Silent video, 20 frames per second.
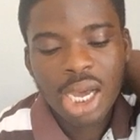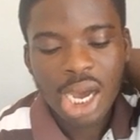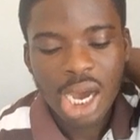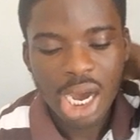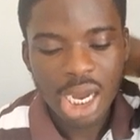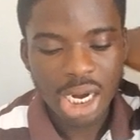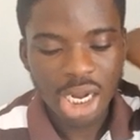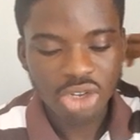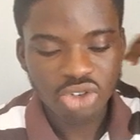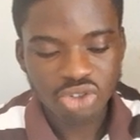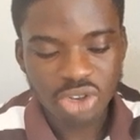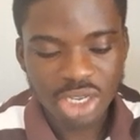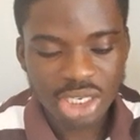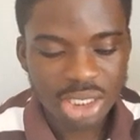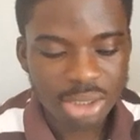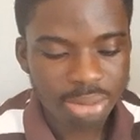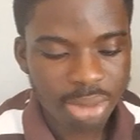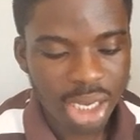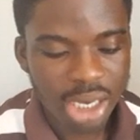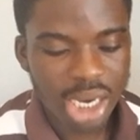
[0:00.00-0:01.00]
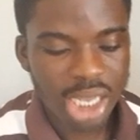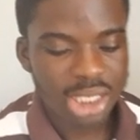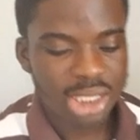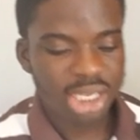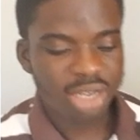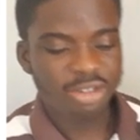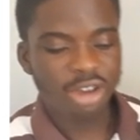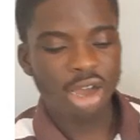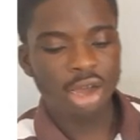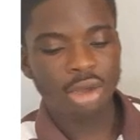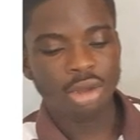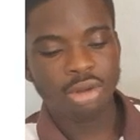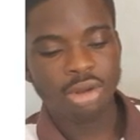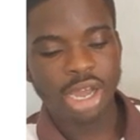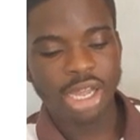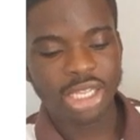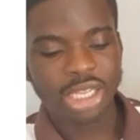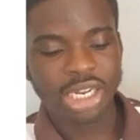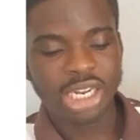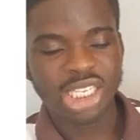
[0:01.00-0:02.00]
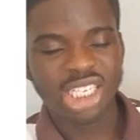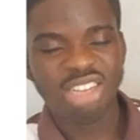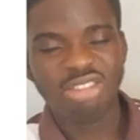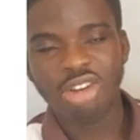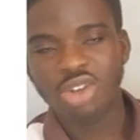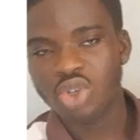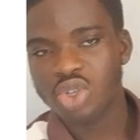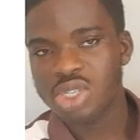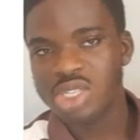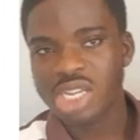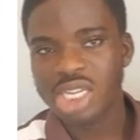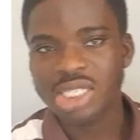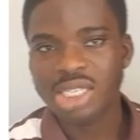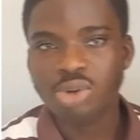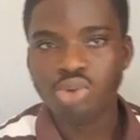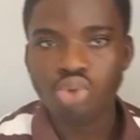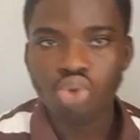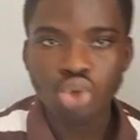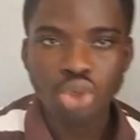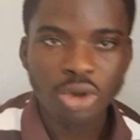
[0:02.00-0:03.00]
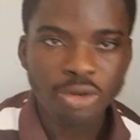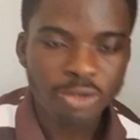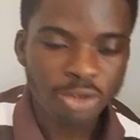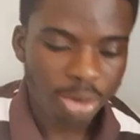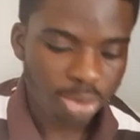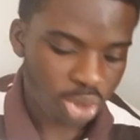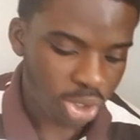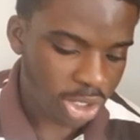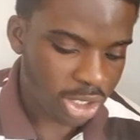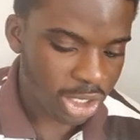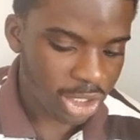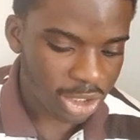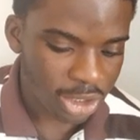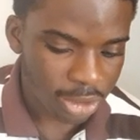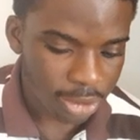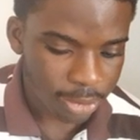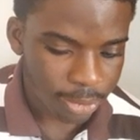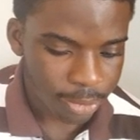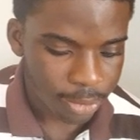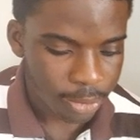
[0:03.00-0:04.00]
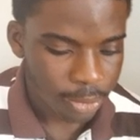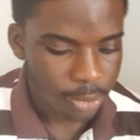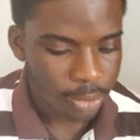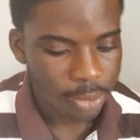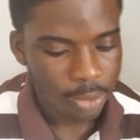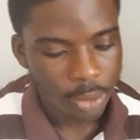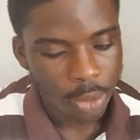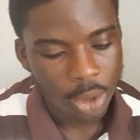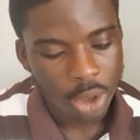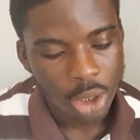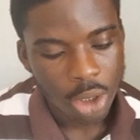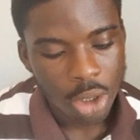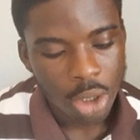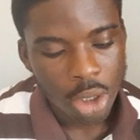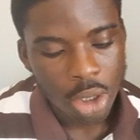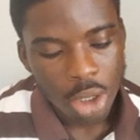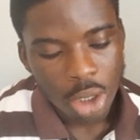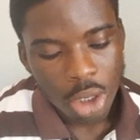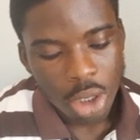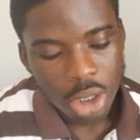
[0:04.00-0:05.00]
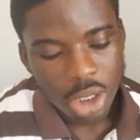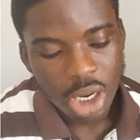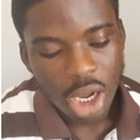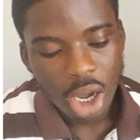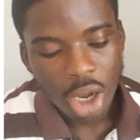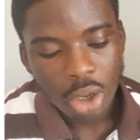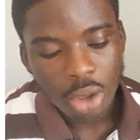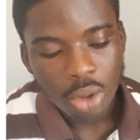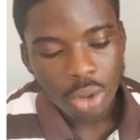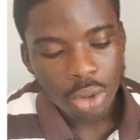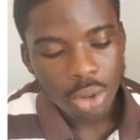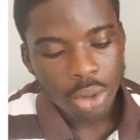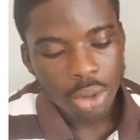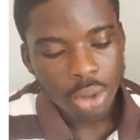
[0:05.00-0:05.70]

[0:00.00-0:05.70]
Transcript: an address by the server, right? And the server also sets the rules of communication. Now,